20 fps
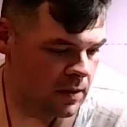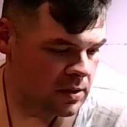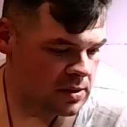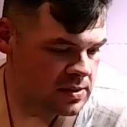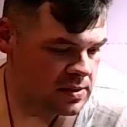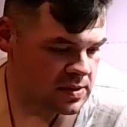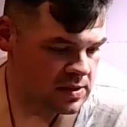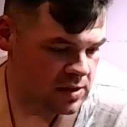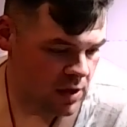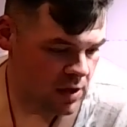
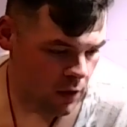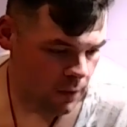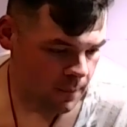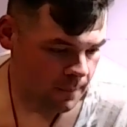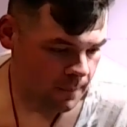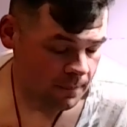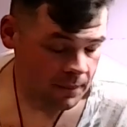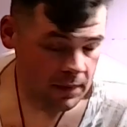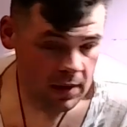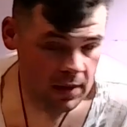So
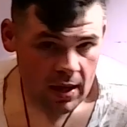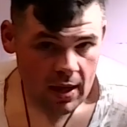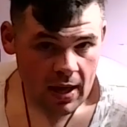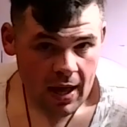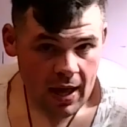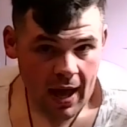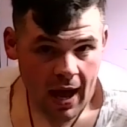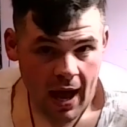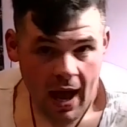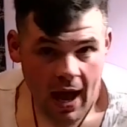
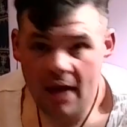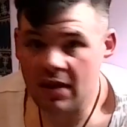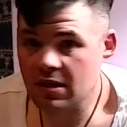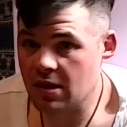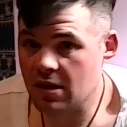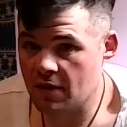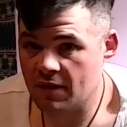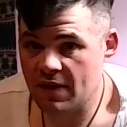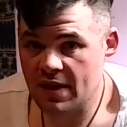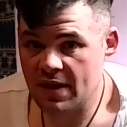I
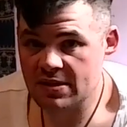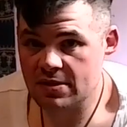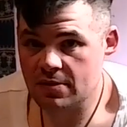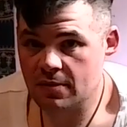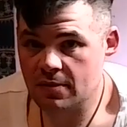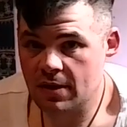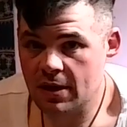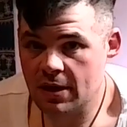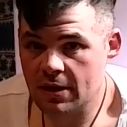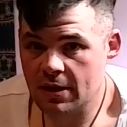love that
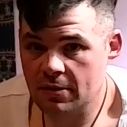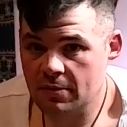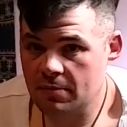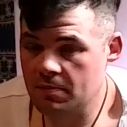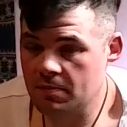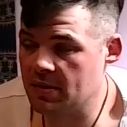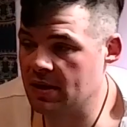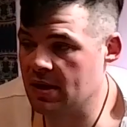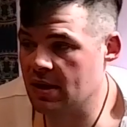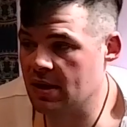story
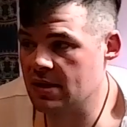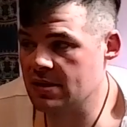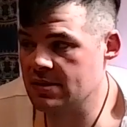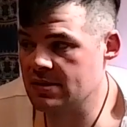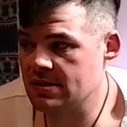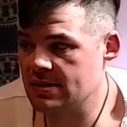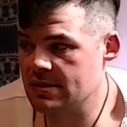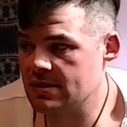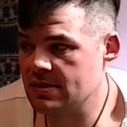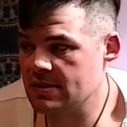
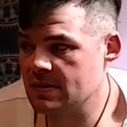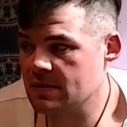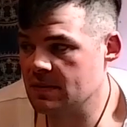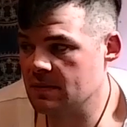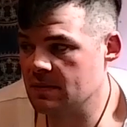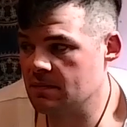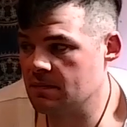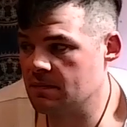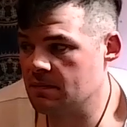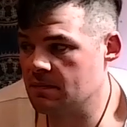because
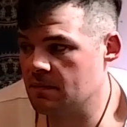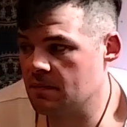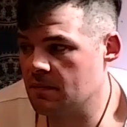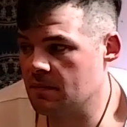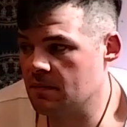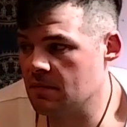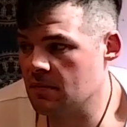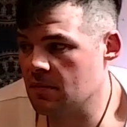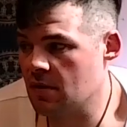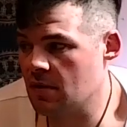
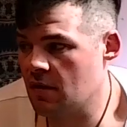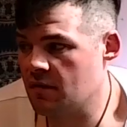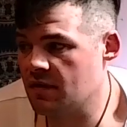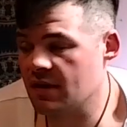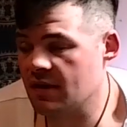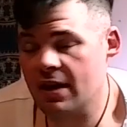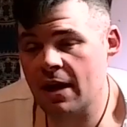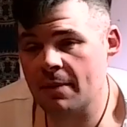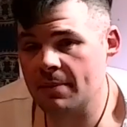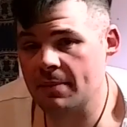of the
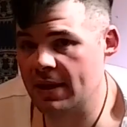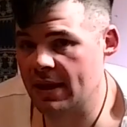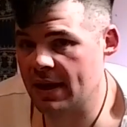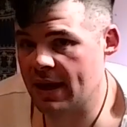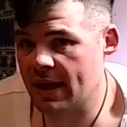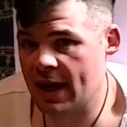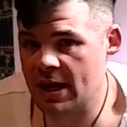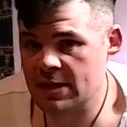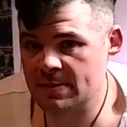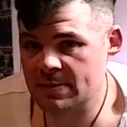comedic
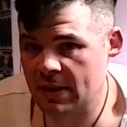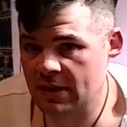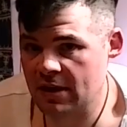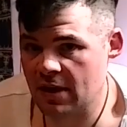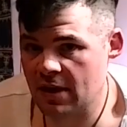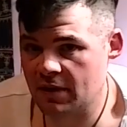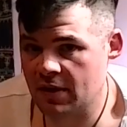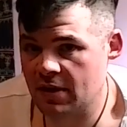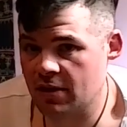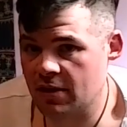aspect
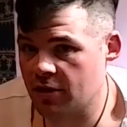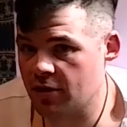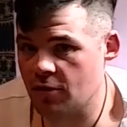of it.